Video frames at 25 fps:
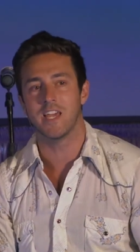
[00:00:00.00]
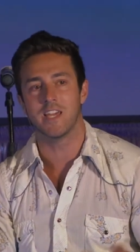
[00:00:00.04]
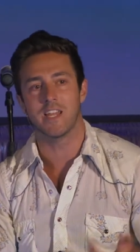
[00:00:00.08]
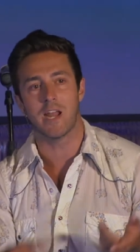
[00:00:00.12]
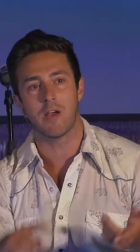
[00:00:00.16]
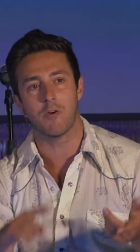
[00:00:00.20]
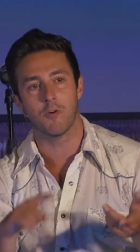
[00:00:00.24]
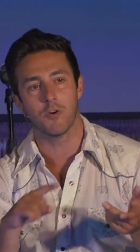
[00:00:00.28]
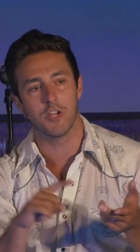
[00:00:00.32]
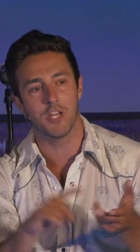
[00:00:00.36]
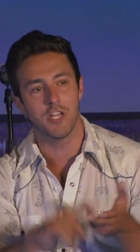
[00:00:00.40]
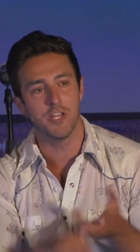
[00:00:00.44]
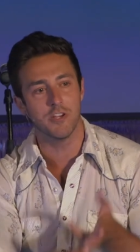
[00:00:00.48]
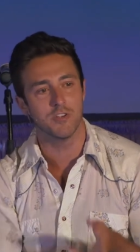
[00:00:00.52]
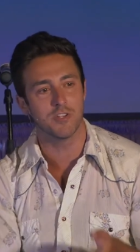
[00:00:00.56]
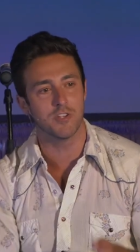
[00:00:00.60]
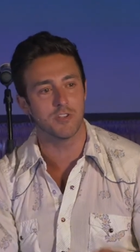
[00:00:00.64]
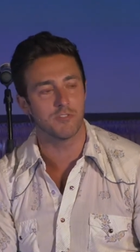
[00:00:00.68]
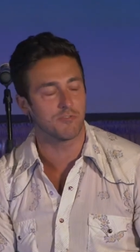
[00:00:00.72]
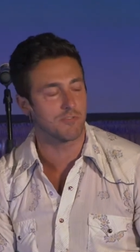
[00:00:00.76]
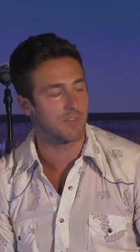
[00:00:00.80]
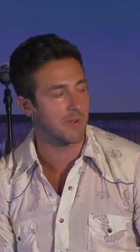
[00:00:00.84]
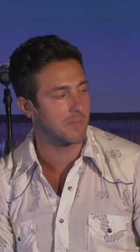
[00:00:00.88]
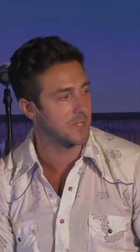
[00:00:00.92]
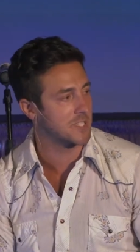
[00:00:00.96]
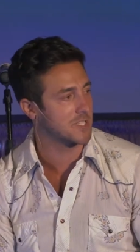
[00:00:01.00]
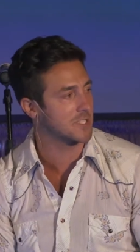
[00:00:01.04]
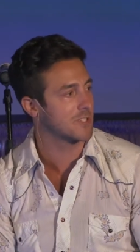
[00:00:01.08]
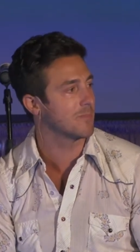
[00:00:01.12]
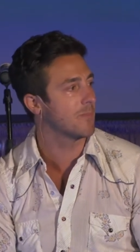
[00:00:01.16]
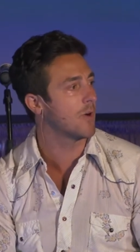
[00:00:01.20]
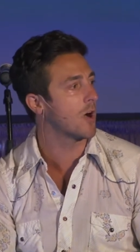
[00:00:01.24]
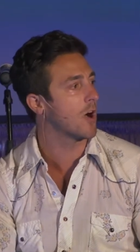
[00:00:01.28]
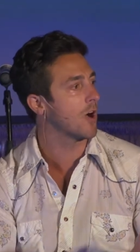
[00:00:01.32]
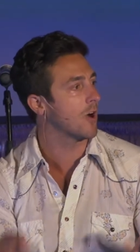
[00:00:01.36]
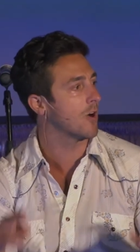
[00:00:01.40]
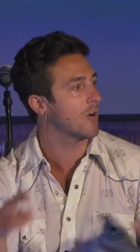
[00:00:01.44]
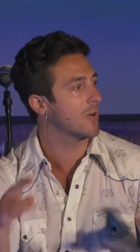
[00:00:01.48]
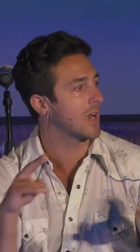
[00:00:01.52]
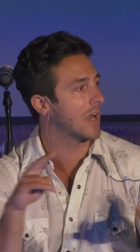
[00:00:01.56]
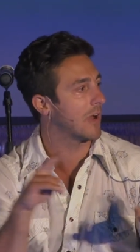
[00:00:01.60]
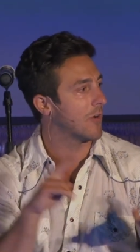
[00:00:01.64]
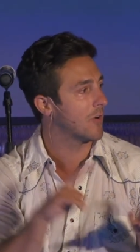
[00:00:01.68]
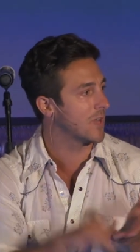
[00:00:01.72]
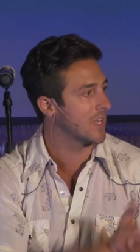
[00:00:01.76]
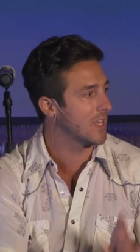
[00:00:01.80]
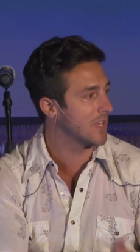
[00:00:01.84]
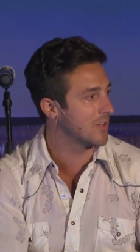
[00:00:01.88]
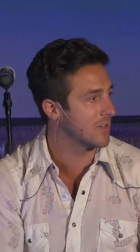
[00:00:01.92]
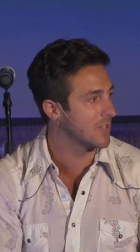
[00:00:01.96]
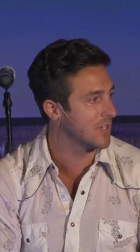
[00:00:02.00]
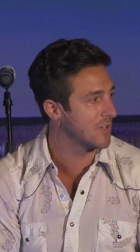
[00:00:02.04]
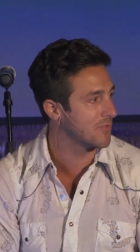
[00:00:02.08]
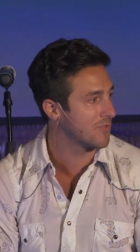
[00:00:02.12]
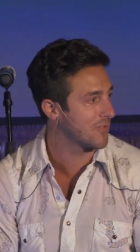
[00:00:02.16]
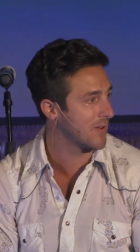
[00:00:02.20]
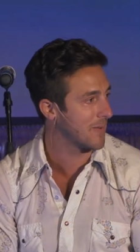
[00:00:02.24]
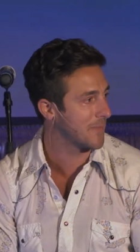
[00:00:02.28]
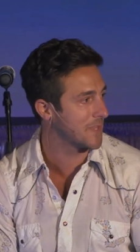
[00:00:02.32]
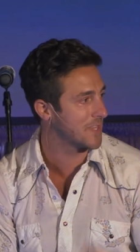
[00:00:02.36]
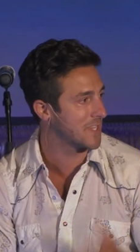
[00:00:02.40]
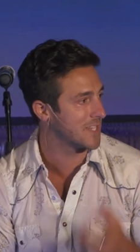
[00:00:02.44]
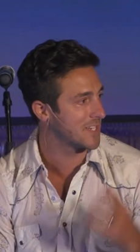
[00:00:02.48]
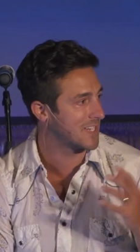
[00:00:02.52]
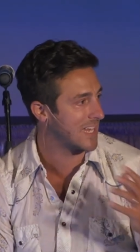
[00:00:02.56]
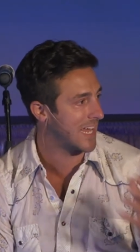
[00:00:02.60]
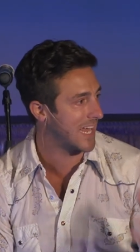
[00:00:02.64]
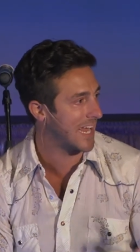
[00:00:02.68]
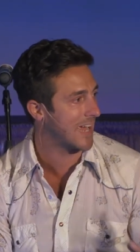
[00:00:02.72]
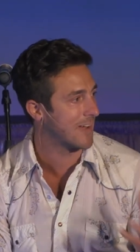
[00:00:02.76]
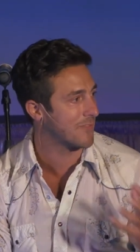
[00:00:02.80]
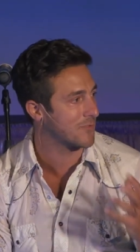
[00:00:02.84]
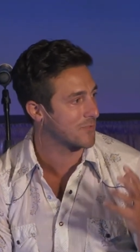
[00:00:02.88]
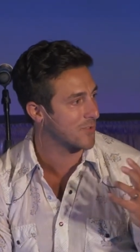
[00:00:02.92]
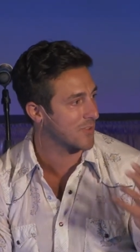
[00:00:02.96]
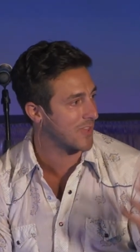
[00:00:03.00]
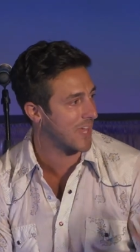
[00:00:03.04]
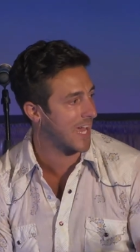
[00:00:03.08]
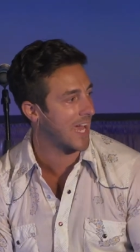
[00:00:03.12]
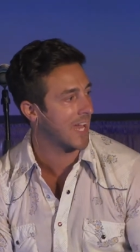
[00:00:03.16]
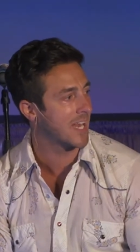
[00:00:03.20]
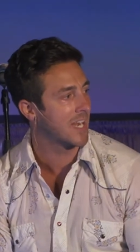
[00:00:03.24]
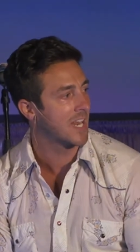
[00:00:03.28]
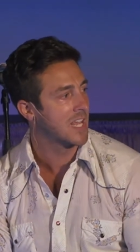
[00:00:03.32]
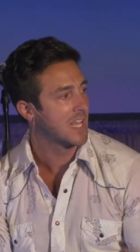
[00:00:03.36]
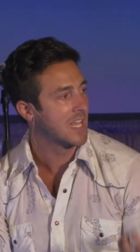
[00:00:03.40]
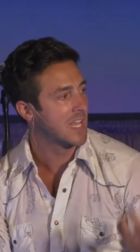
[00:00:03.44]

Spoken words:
and I will heal you from it tomorrow, and I will heal you from it the day after that,